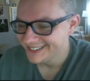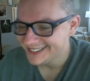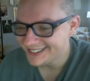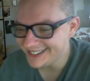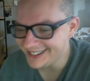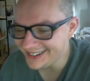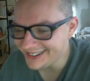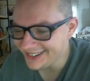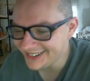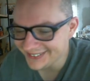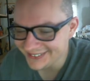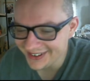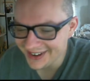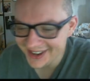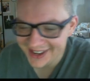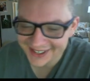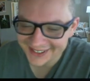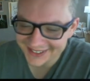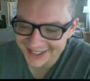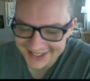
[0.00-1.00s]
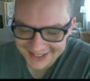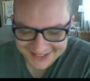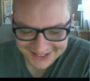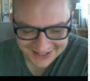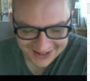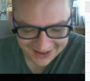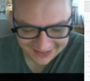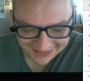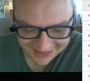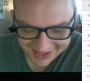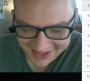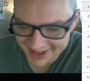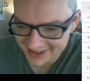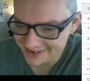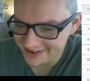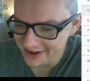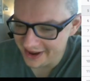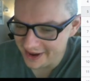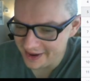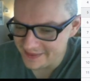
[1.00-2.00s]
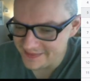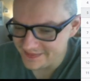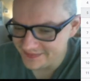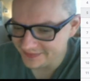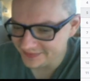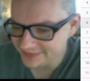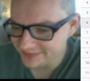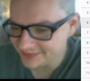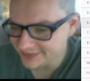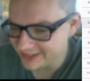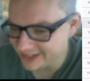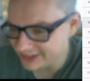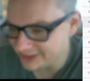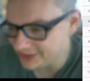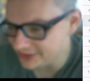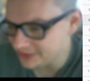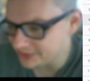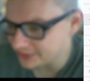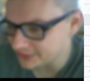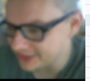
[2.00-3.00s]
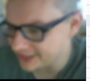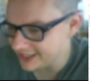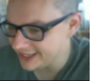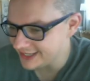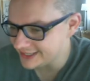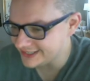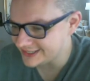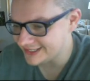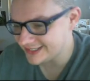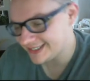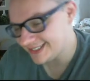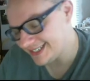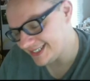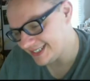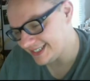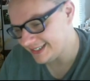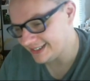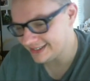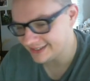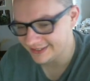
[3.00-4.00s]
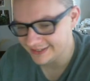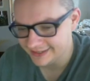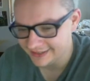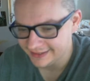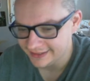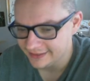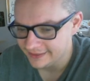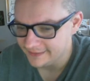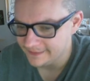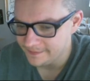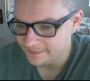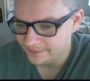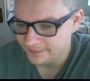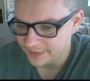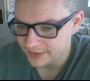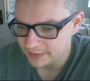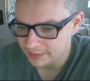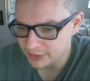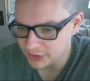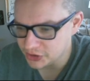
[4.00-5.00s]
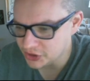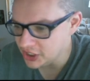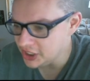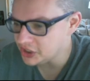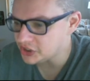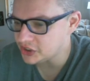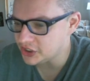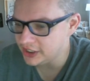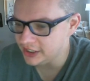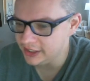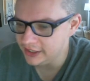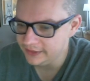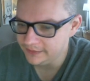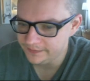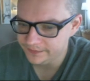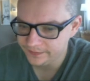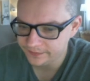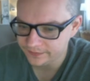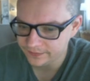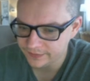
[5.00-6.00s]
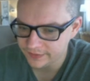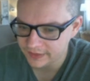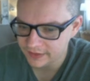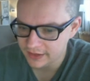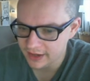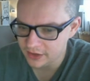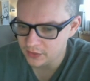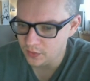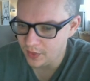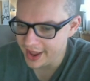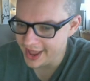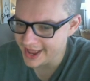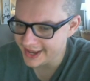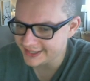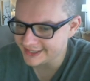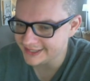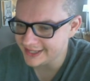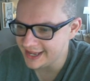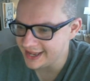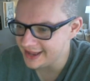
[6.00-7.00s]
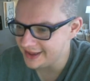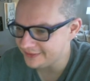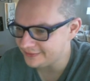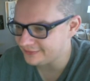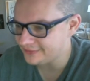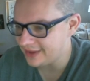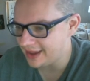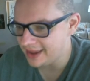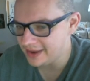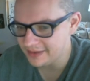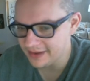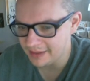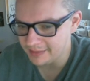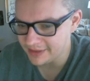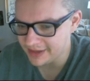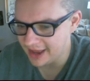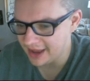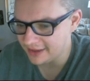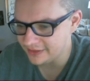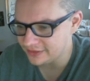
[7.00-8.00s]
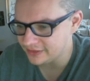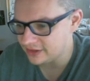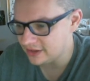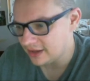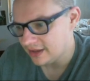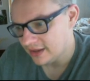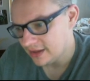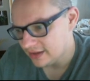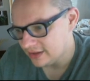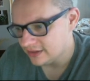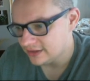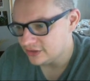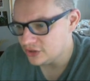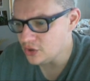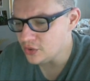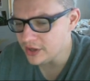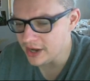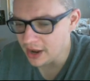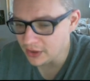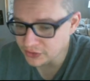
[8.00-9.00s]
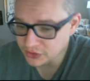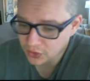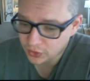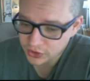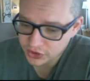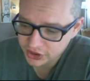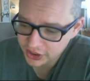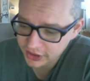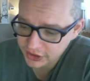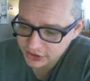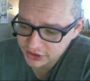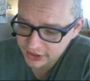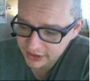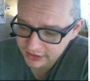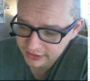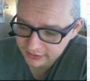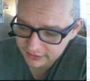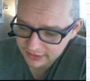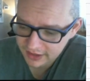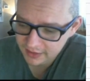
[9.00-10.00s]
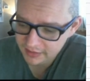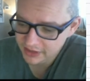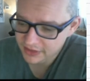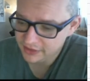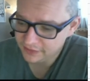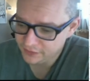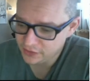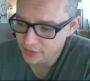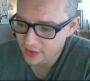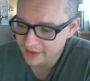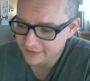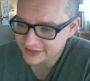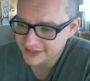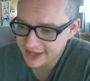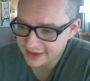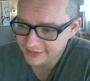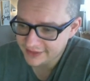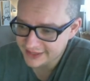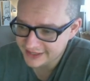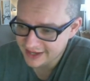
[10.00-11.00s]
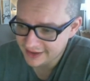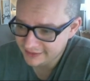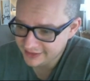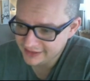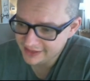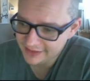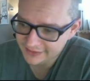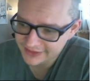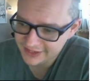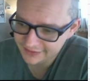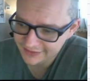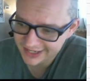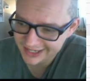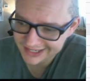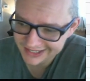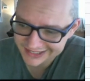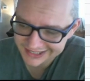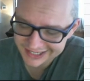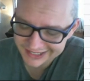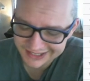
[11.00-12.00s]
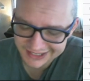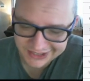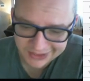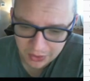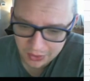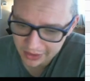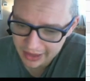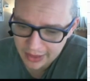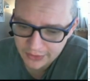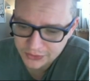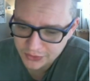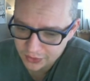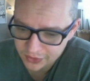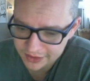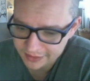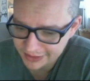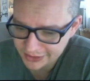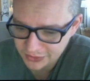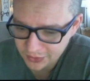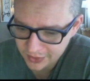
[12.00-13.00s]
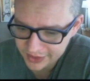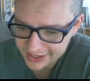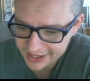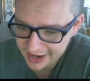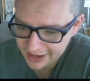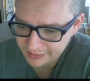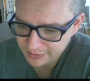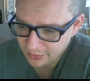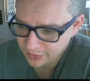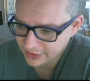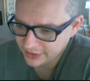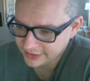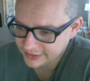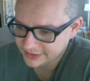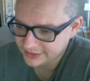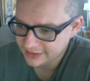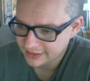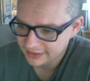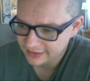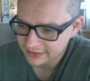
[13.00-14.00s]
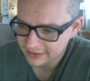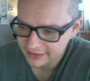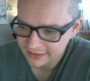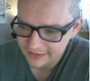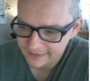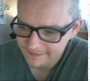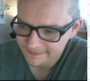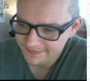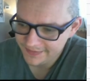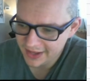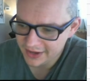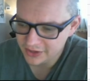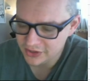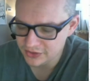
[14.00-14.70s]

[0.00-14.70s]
All right, that's enough of that. Colloquial Kiss, but Cheechke and Wagstaff, and I mean, yeah, you can outscore Cheechke. I mean, if you have 770, they have 796. That's outscoring them by 29 points. Not a